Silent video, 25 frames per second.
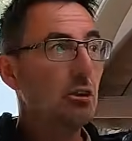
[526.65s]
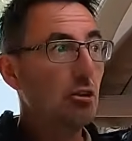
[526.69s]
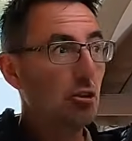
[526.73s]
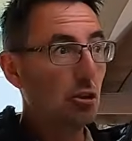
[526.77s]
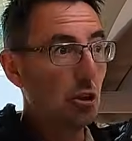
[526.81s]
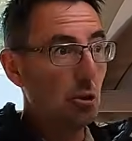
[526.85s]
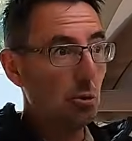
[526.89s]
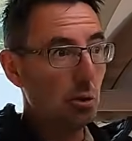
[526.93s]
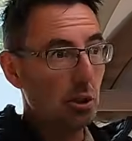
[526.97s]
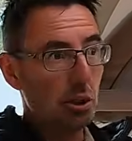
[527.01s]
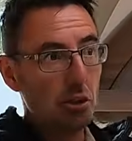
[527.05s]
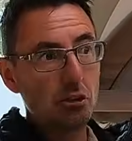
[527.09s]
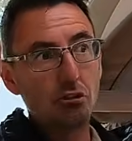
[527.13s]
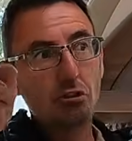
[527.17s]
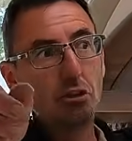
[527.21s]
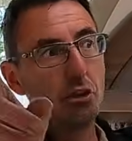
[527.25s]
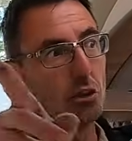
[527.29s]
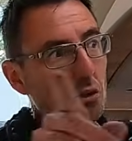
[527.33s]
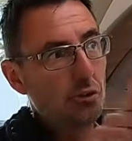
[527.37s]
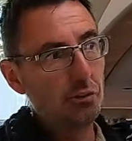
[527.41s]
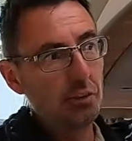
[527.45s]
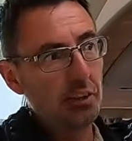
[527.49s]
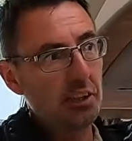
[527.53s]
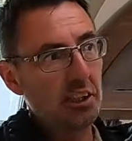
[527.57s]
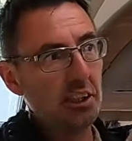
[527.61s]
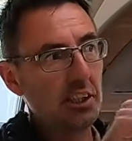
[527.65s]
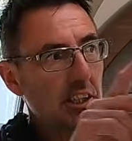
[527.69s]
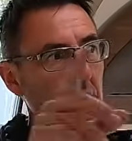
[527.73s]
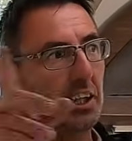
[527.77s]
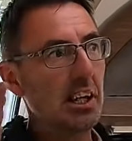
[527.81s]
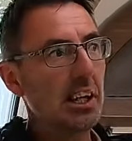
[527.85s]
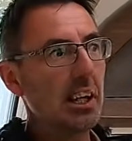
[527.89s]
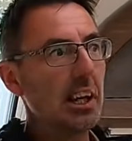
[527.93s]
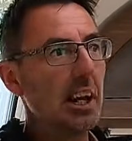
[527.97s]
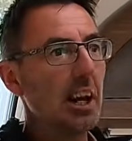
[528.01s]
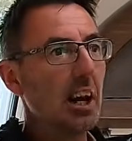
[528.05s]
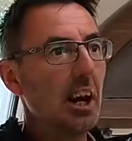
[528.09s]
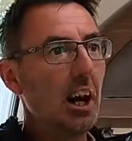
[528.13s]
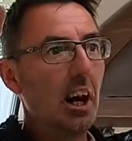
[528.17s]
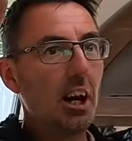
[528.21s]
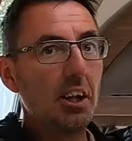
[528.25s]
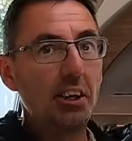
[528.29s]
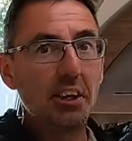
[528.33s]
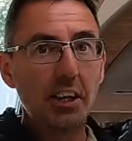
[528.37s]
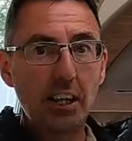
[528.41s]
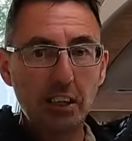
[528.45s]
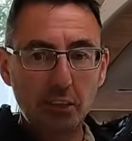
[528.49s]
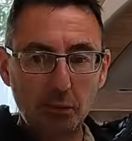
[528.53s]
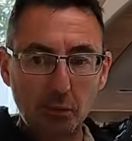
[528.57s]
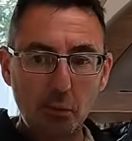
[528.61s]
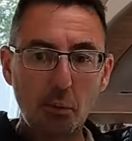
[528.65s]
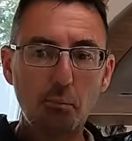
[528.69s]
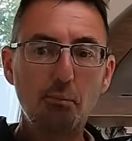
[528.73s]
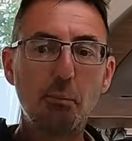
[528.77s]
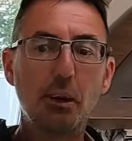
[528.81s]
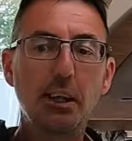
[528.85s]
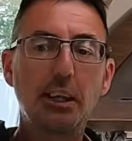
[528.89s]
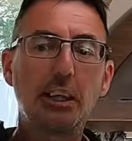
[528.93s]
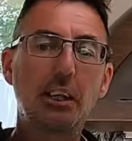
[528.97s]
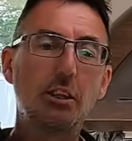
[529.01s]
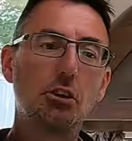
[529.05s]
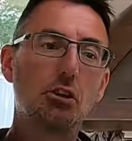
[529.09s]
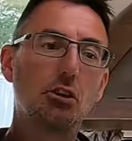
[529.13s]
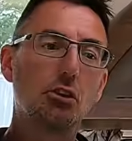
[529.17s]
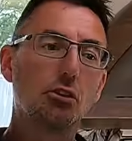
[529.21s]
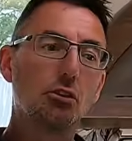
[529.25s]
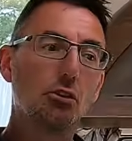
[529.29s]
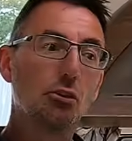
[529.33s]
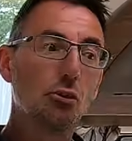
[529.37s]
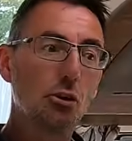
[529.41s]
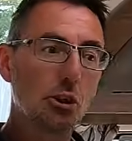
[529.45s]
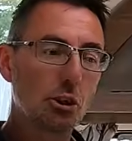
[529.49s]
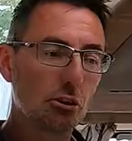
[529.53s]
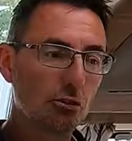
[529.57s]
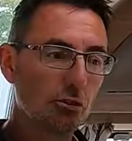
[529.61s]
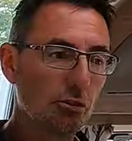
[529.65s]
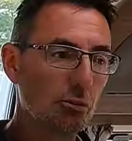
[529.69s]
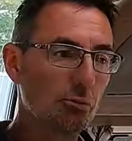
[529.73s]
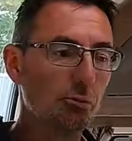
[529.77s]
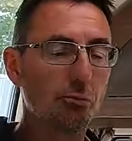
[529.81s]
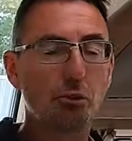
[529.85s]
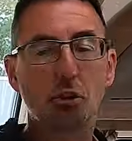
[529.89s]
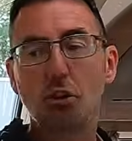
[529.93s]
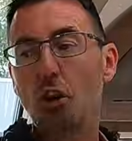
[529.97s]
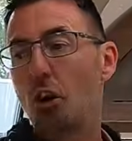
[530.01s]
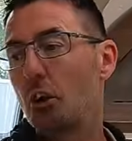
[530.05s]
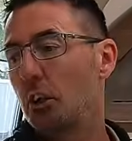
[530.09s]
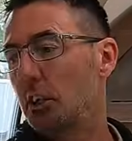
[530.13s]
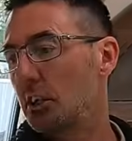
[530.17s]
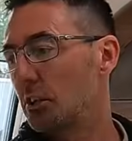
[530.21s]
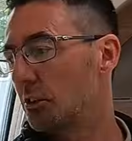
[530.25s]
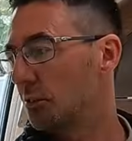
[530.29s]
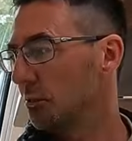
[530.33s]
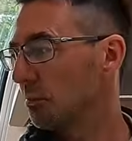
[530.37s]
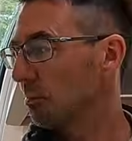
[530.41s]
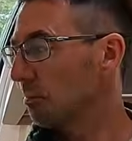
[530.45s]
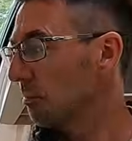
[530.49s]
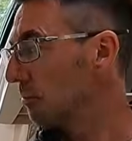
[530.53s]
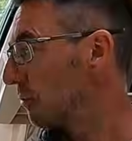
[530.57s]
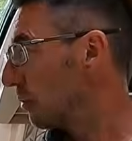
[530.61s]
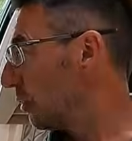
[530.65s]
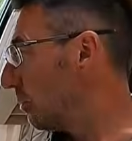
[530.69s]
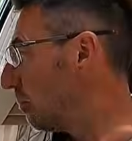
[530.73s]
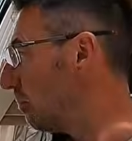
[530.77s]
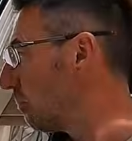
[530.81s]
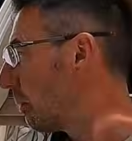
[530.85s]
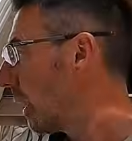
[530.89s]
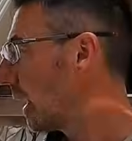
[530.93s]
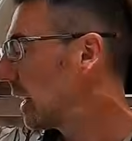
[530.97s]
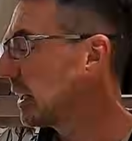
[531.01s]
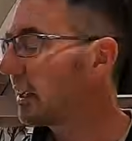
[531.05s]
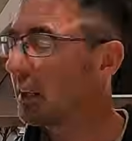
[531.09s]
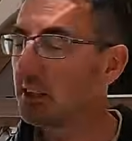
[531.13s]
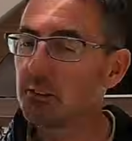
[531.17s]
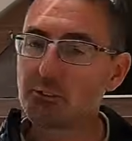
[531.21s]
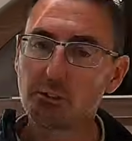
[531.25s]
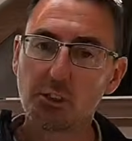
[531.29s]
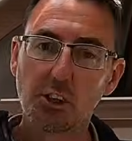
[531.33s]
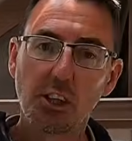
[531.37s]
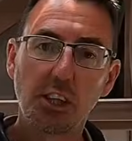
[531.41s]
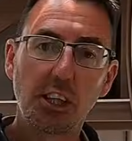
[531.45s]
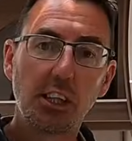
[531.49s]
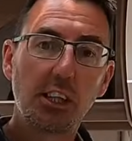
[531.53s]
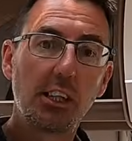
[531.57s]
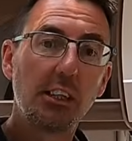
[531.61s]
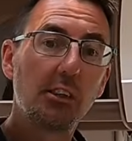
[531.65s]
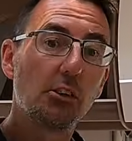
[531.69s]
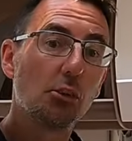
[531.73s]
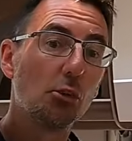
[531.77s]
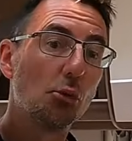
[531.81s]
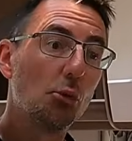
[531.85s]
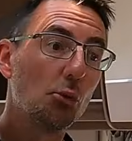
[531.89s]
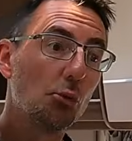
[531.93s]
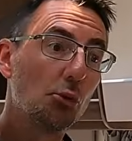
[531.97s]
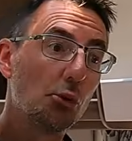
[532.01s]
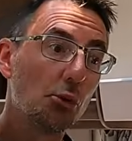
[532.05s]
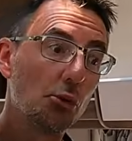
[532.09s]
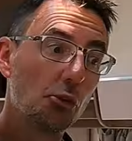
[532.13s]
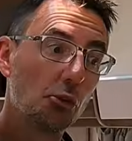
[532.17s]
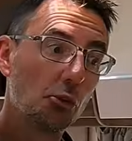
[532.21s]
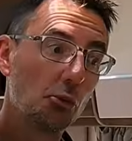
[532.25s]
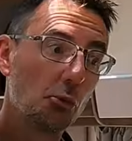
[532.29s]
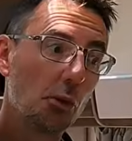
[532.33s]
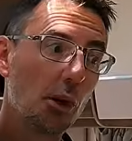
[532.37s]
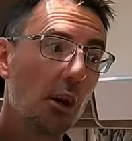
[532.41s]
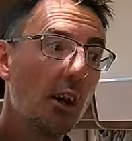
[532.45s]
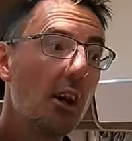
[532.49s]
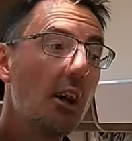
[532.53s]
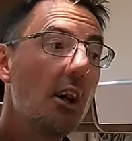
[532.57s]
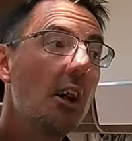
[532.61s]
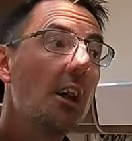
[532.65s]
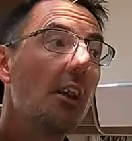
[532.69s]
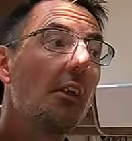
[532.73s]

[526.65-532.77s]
doing the roof as I say, and then making sure all your sides, front, back, everything is all done as well.